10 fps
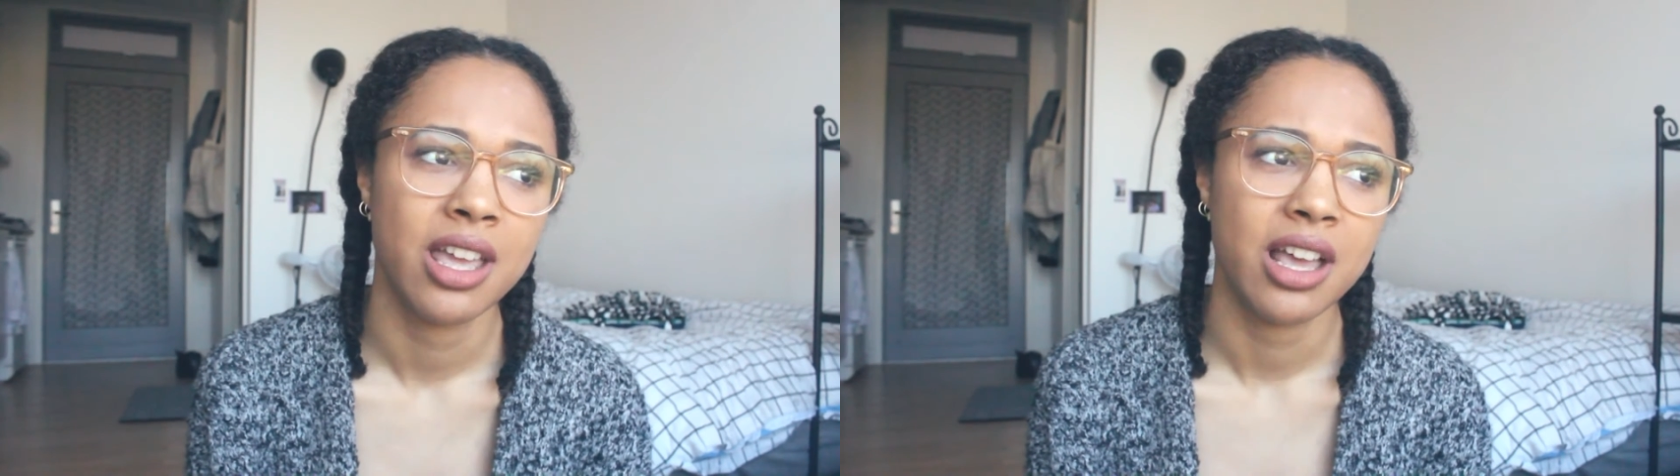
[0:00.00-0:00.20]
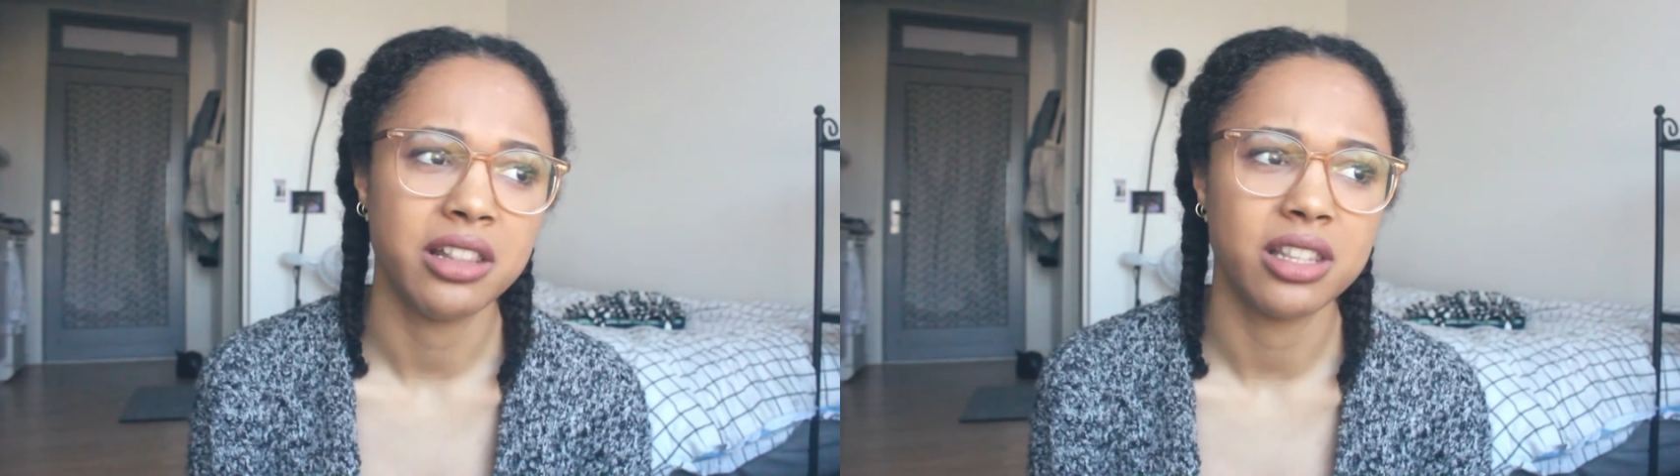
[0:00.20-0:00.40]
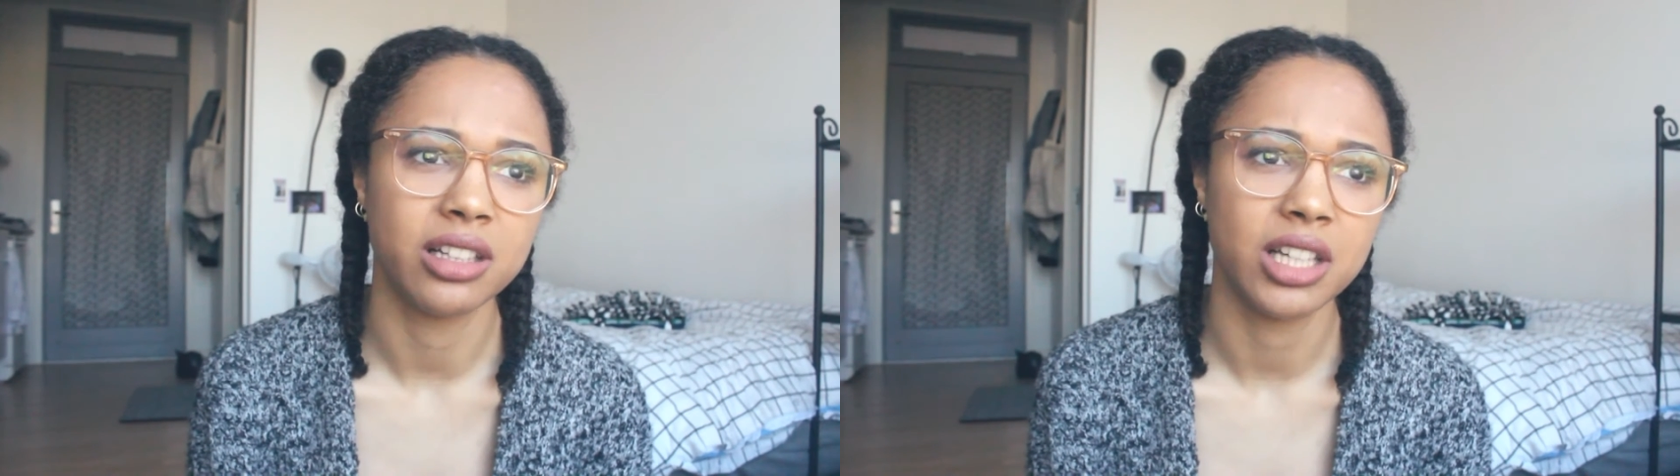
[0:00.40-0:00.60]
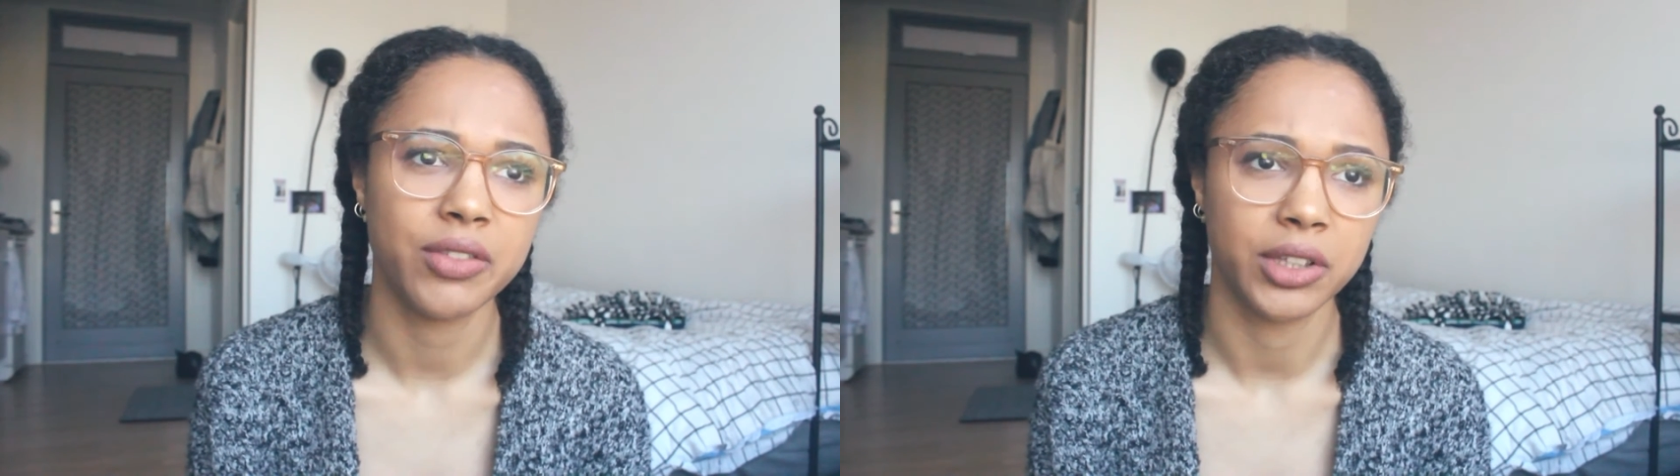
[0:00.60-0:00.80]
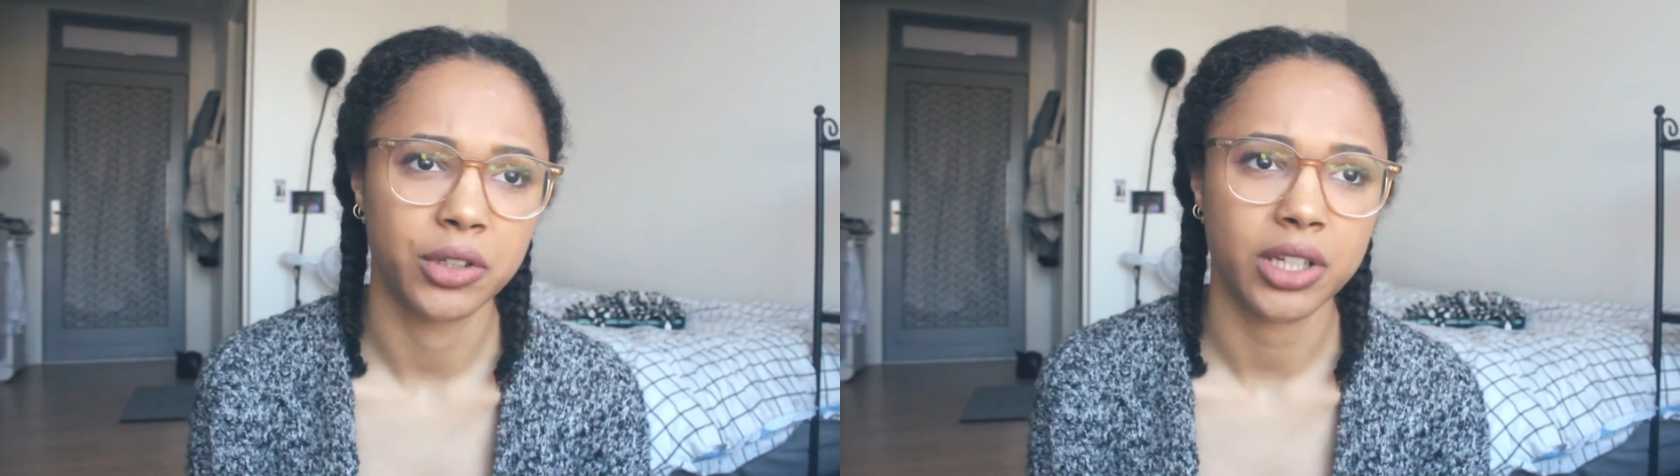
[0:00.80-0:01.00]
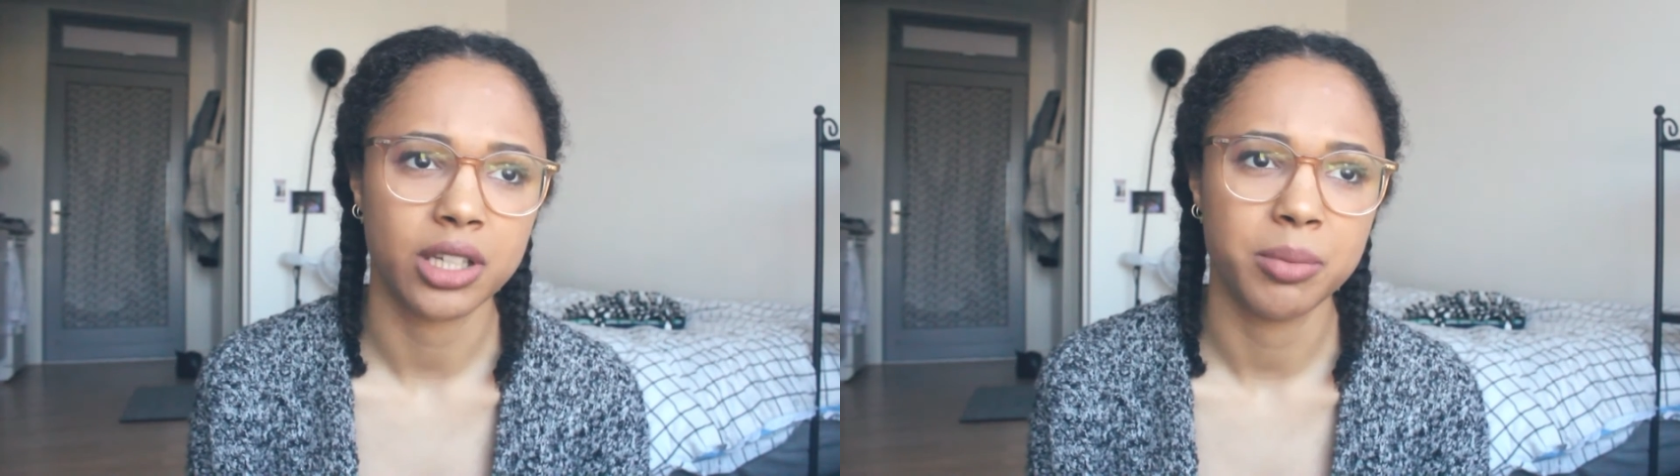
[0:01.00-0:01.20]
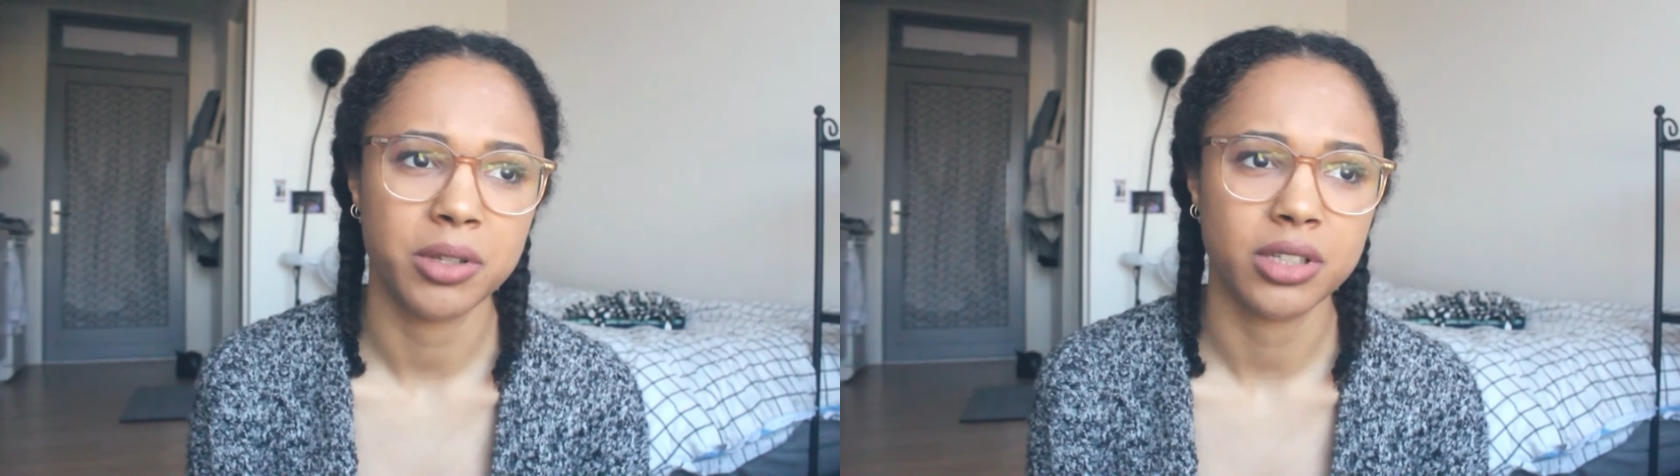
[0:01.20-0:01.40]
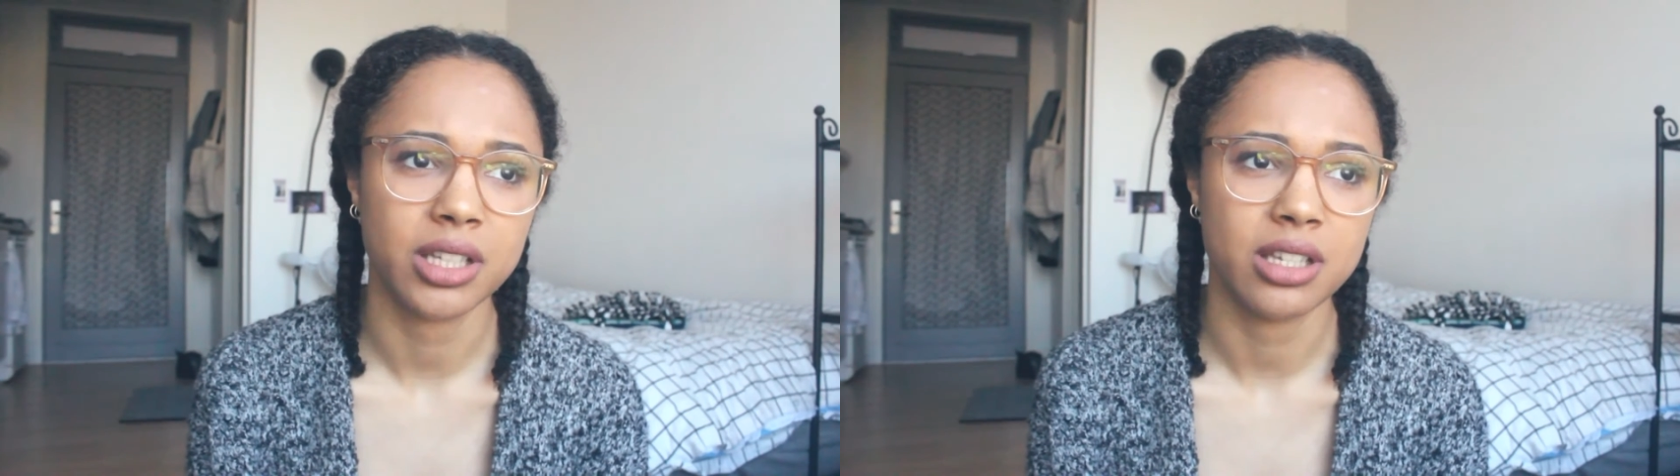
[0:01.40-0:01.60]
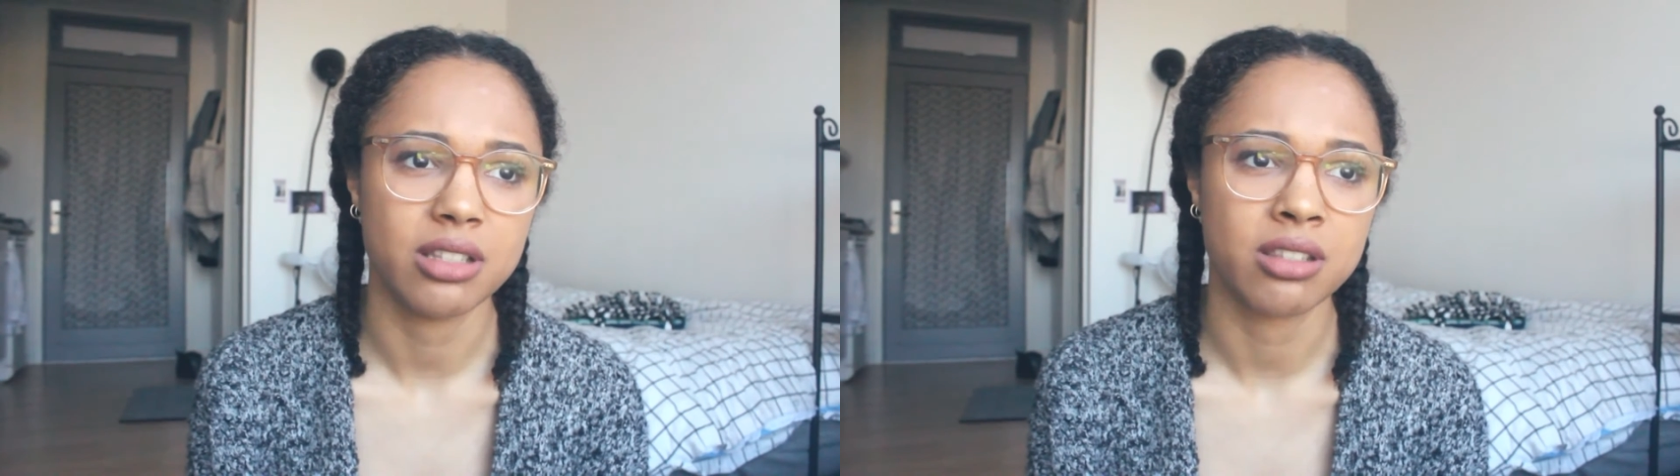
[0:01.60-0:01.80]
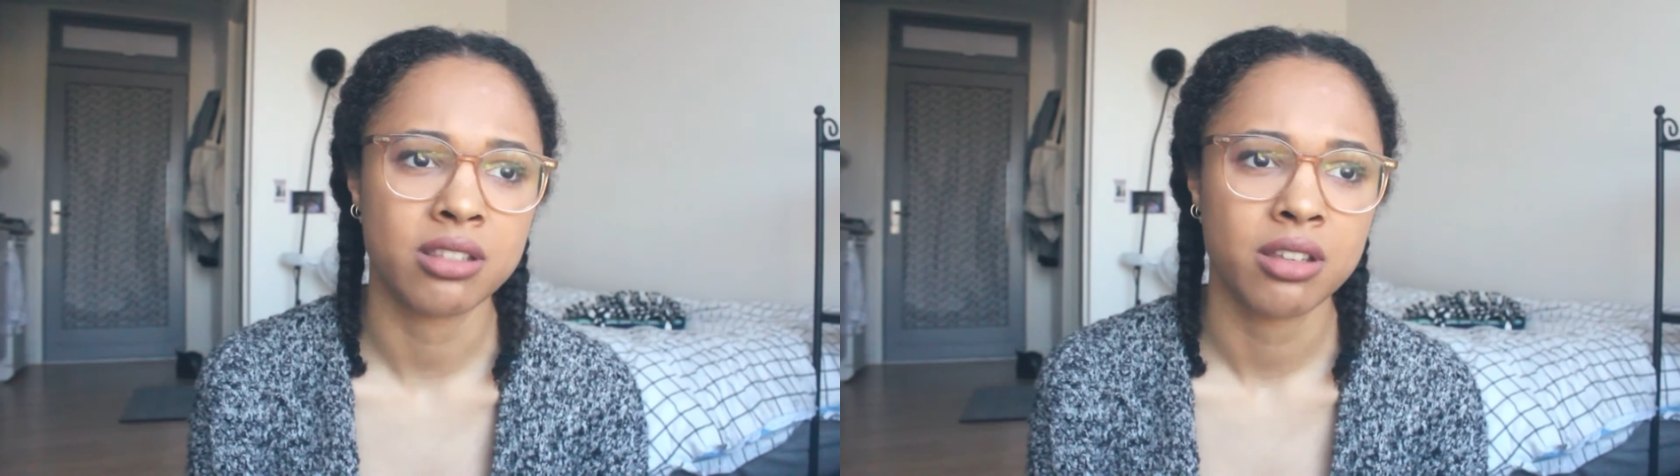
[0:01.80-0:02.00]
And then the living learning
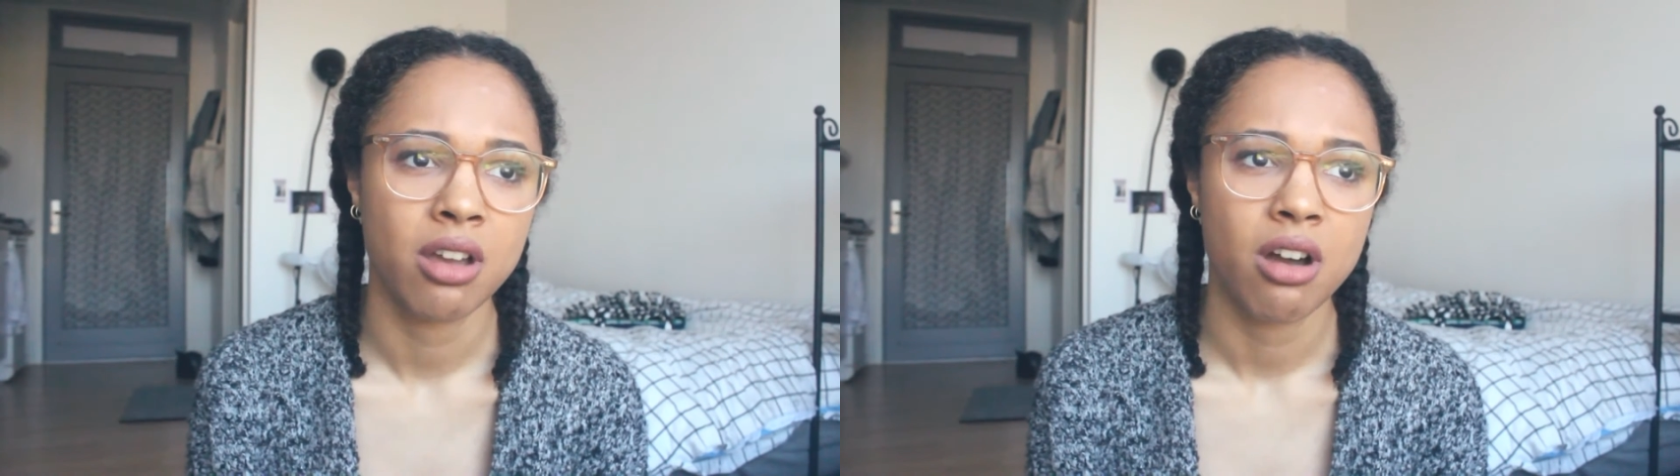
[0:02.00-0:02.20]
communities